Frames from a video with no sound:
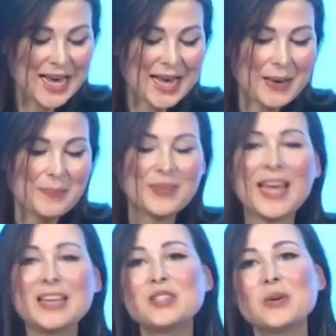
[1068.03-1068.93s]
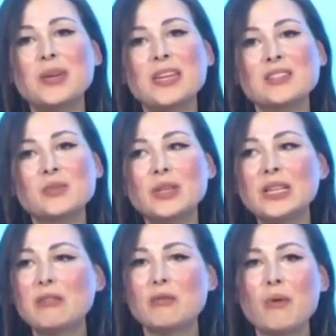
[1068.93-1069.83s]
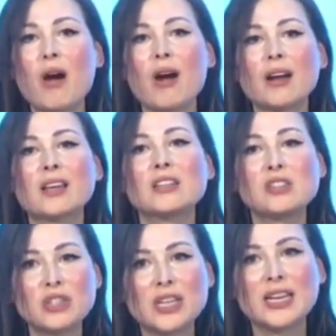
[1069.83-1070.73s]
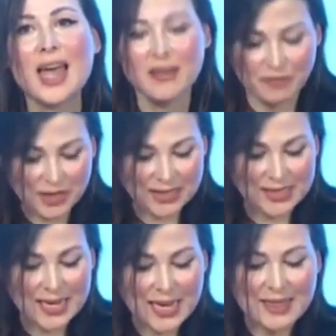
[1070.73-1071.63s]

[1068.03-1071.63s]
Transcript: And so it is really through our concerted efforts